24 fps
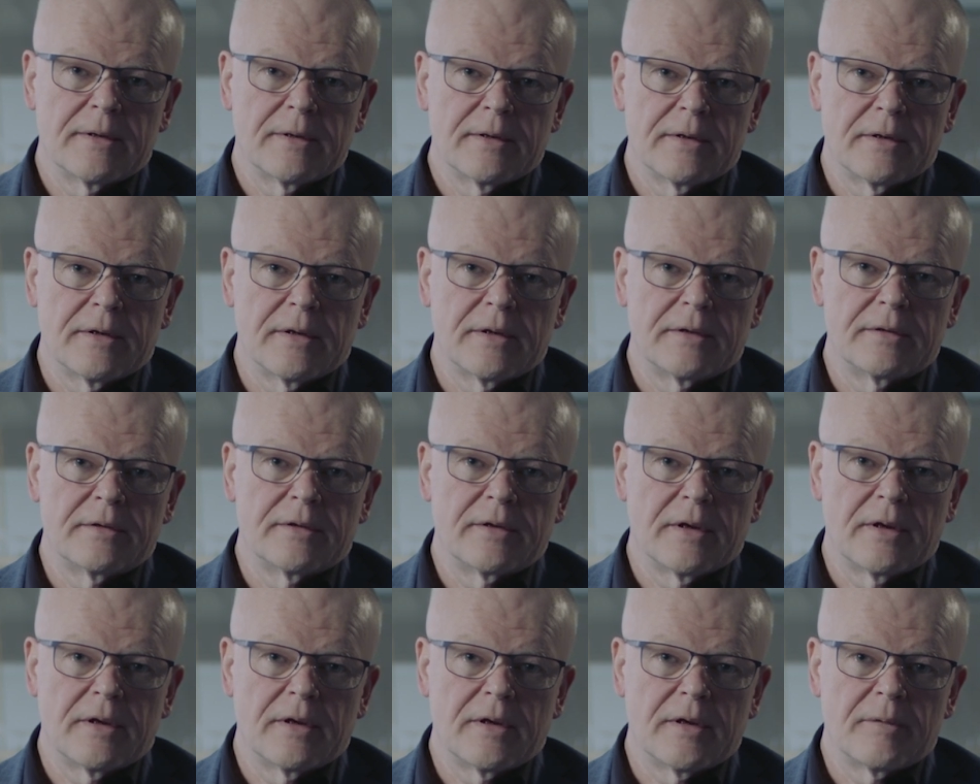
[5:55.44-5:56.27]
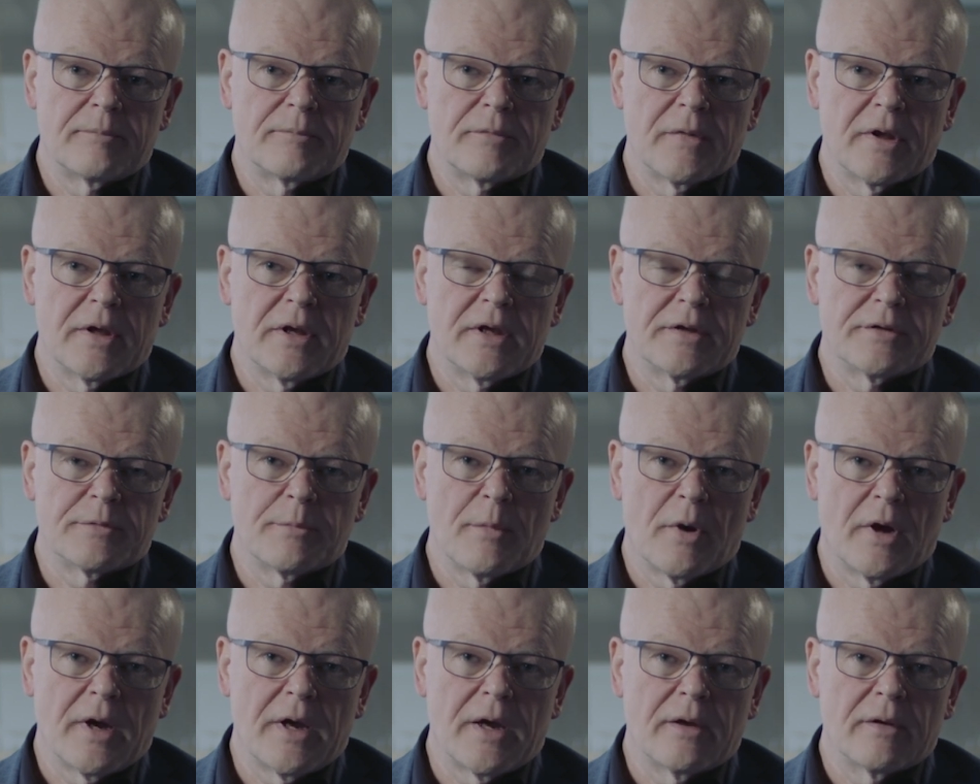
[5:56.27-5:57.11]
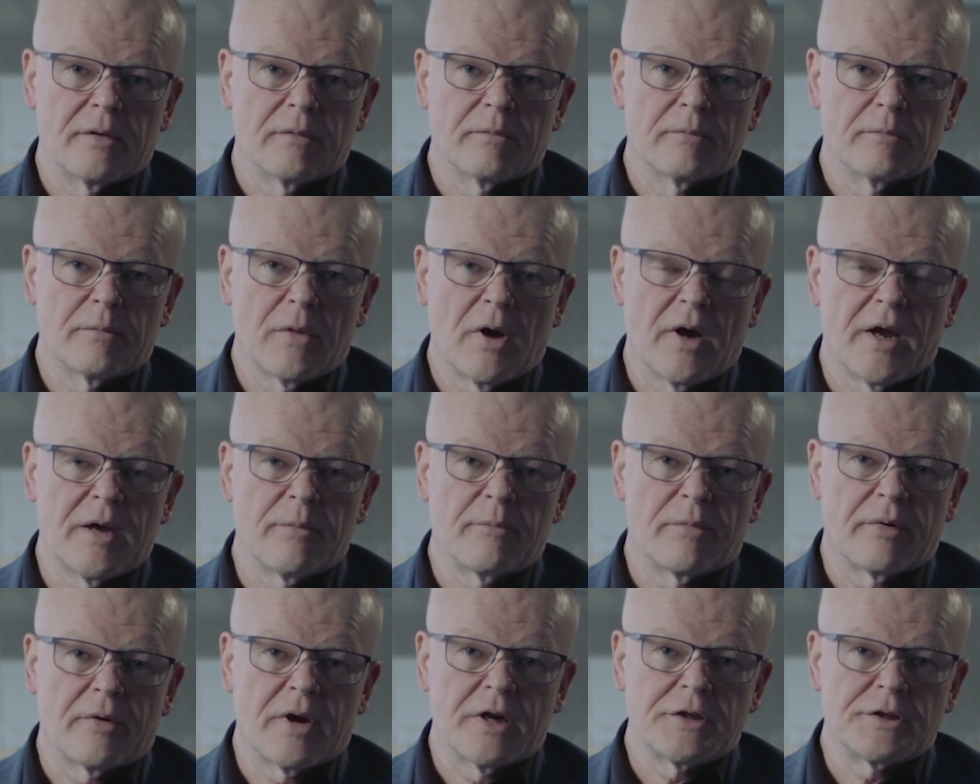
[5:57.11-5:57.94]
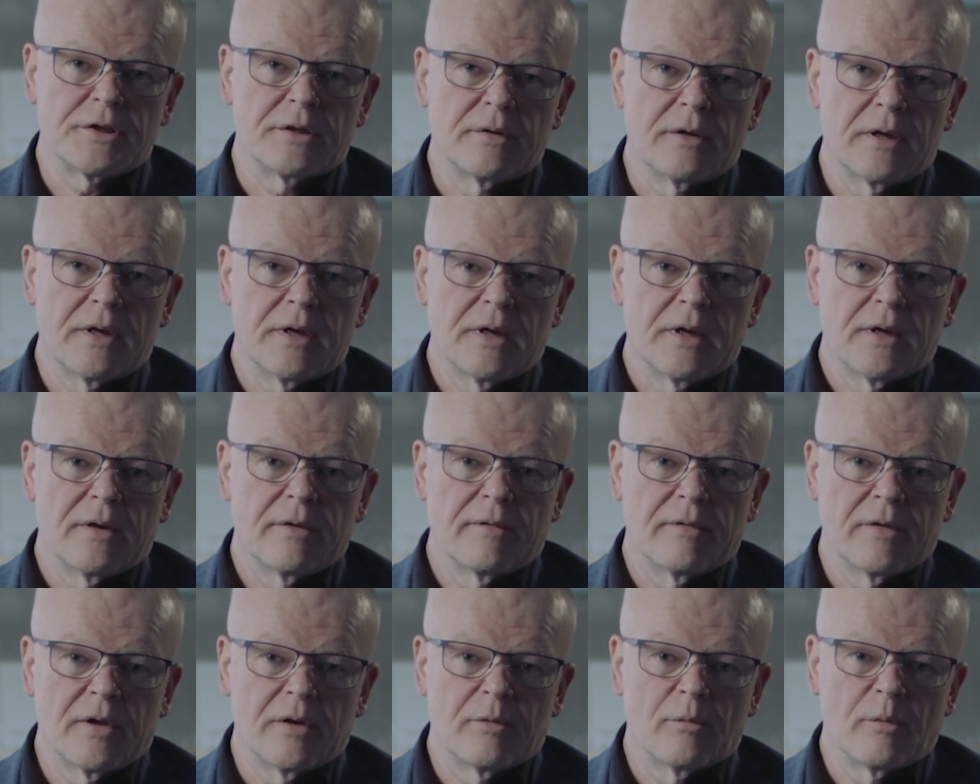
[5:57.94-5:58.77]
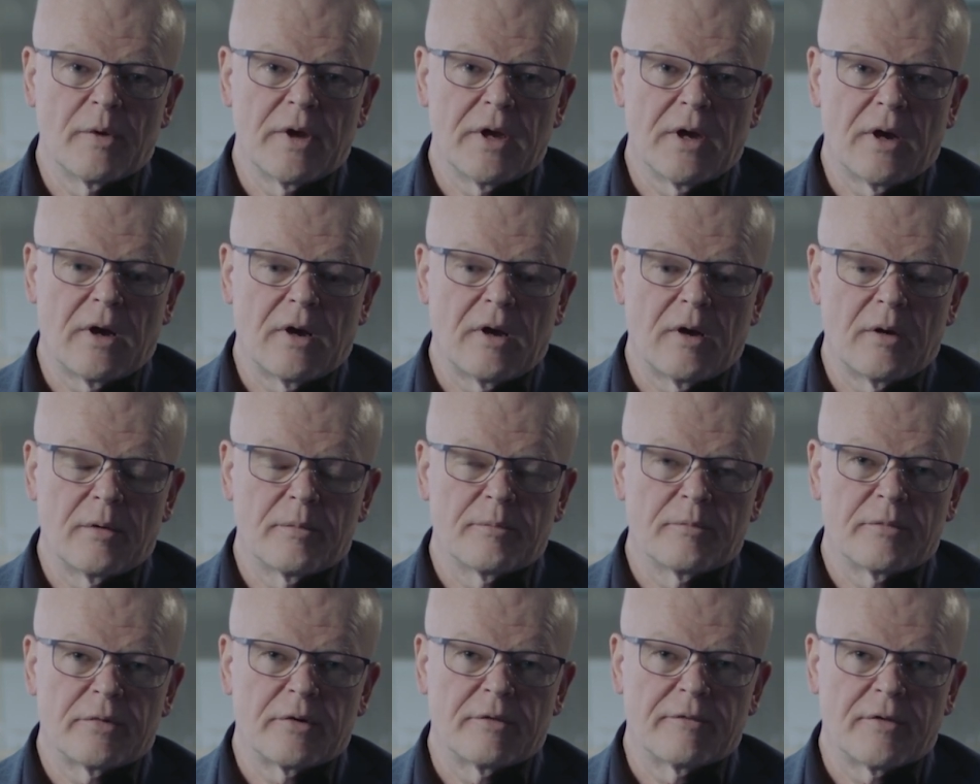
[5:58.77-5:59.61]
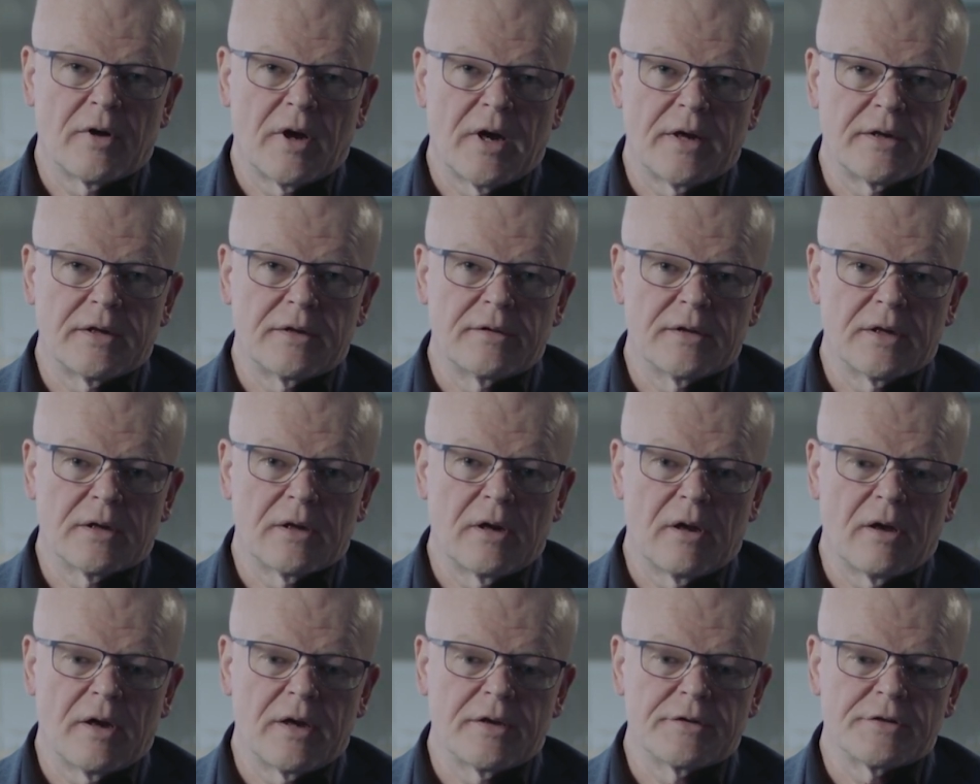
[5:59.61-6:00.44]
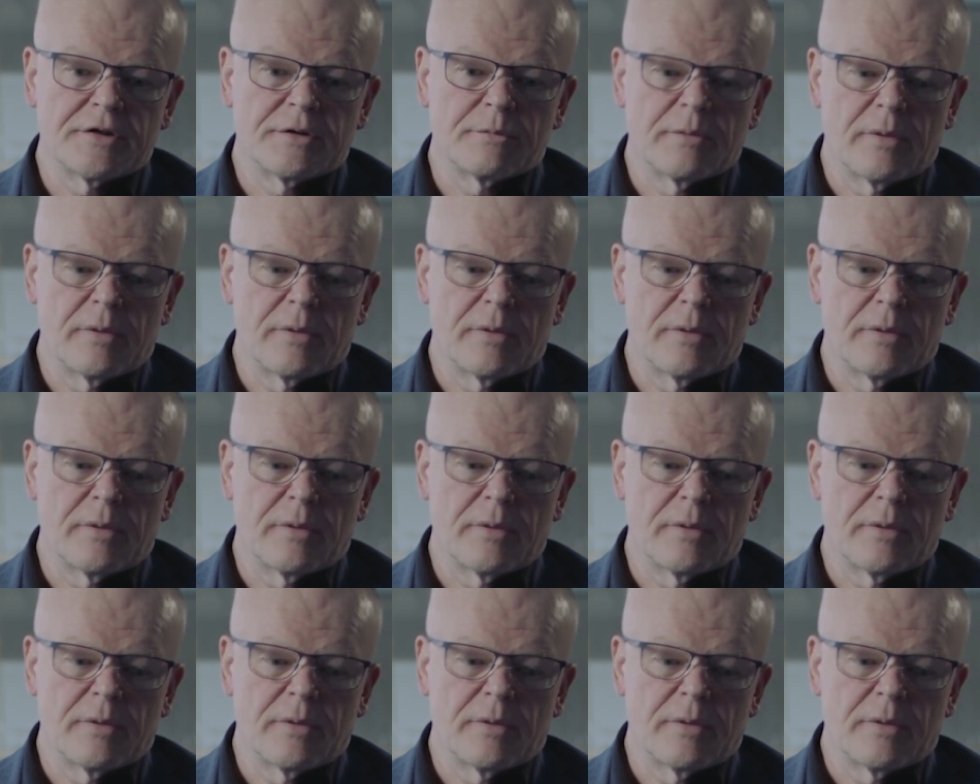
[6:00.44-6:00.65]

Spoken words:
And it's my impression that we are providing the clients